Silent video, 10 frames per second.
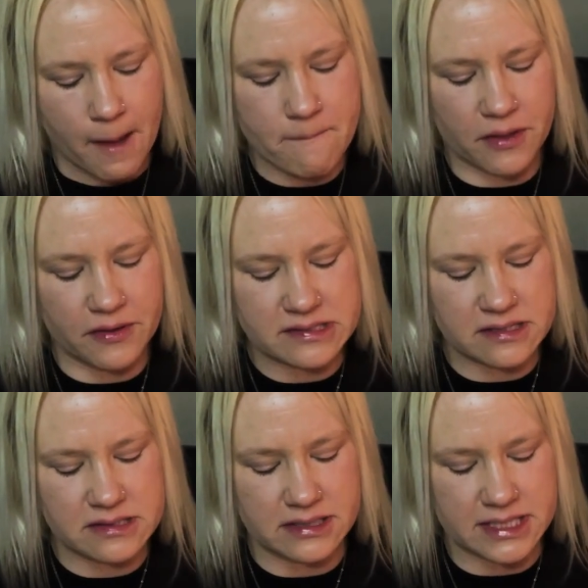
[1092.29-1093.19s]
But this
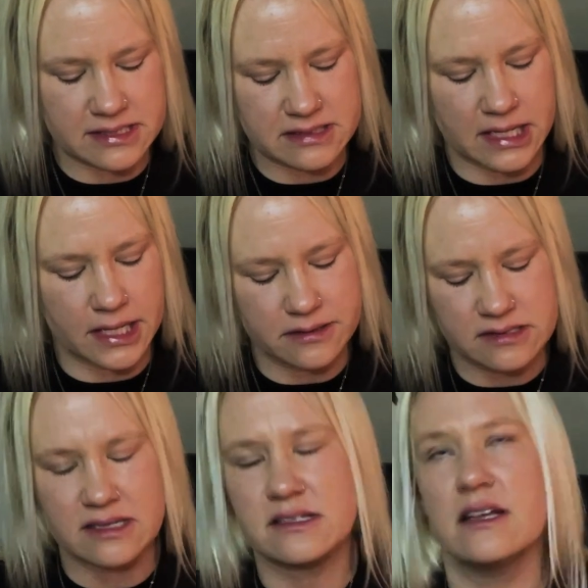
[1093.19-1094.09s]
is a
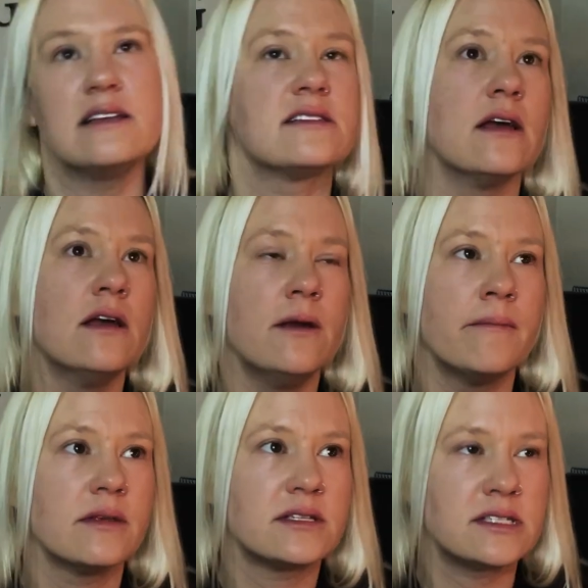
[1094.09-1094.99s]
disease. This is
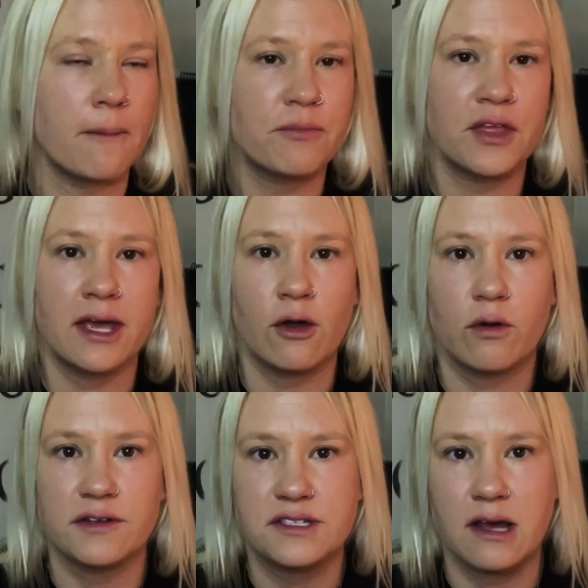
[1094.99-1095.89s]
something
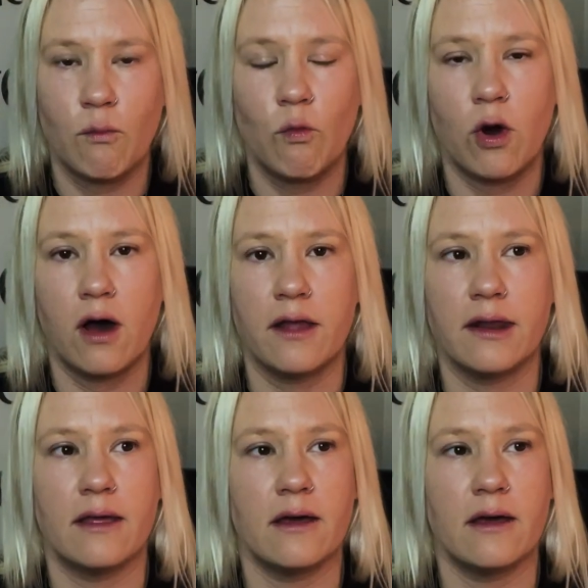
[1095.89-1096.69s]
or someone.